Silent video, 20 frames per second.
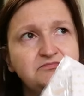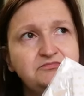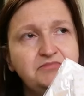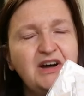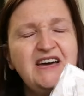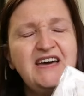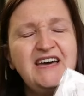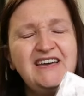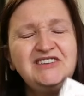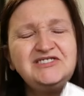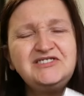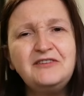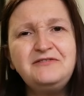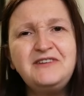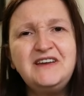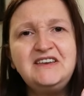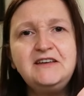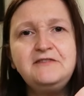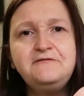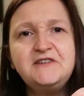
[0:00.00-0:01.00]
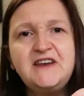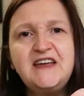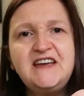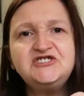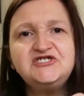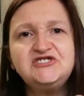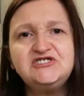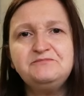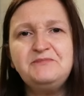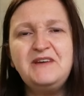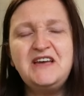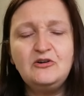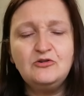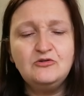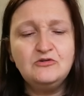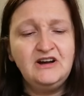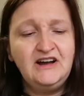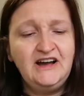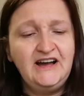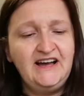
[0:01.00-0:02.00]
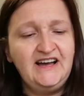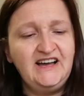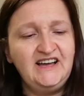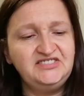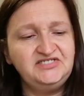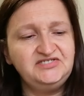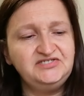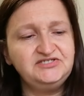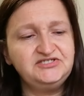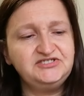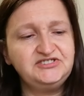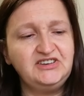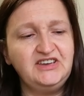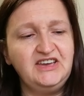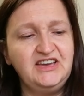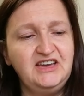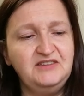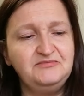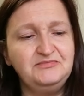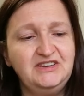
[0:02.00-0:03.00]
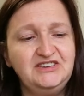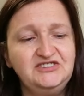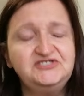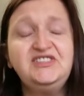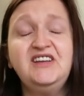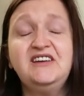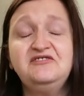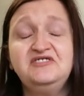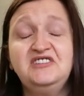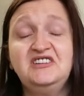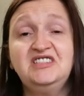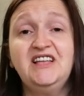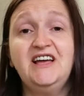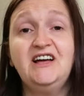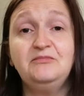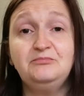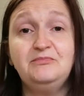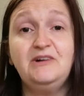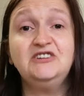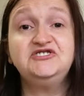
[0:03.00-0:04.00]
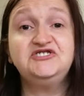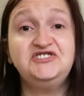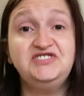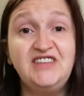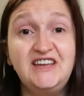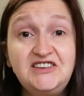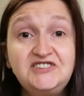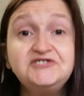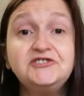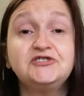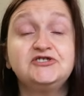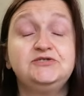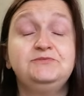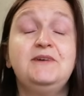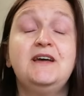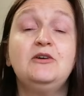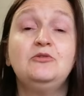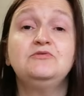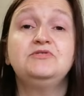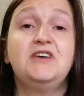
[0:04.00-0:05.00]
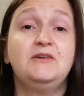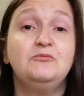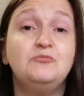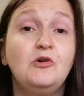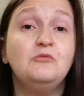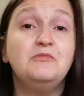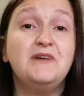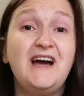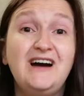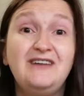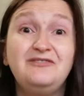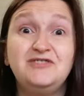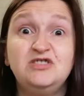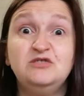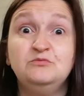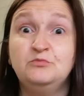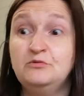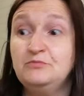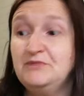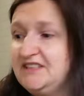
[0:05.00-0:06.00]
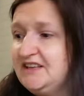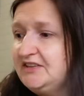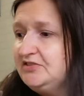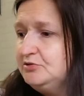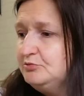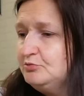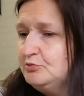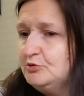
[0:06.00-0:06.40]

but it is a very fresh smell, and it's definitely a much nicer smell than what we have at the moment in the